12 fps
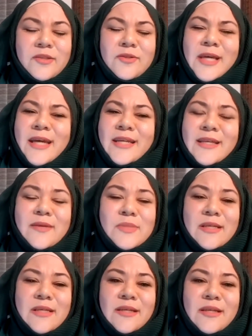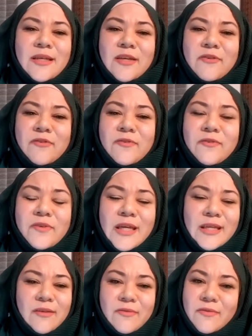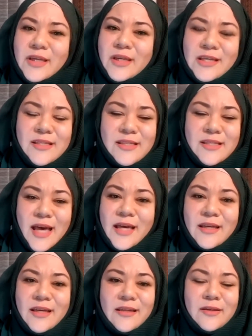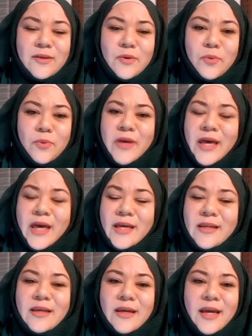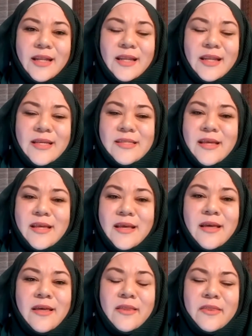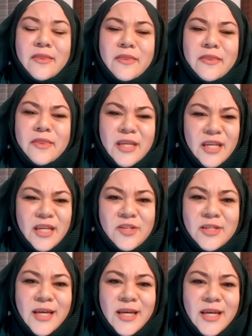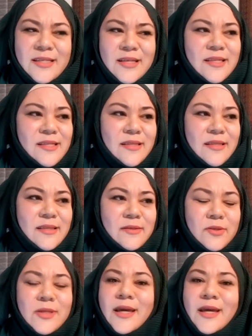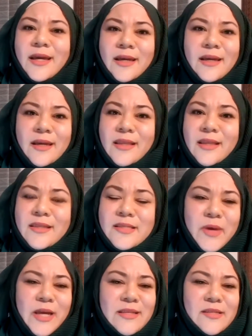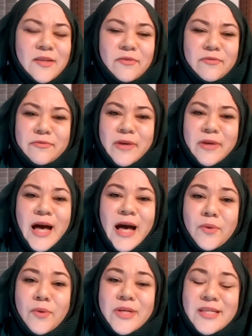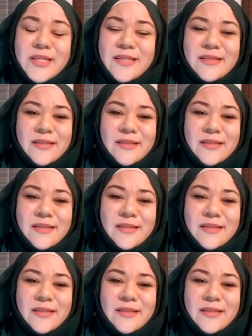Tonight I'm sitting here very, very sad. We've had at least 3 janazas today in the space of hours.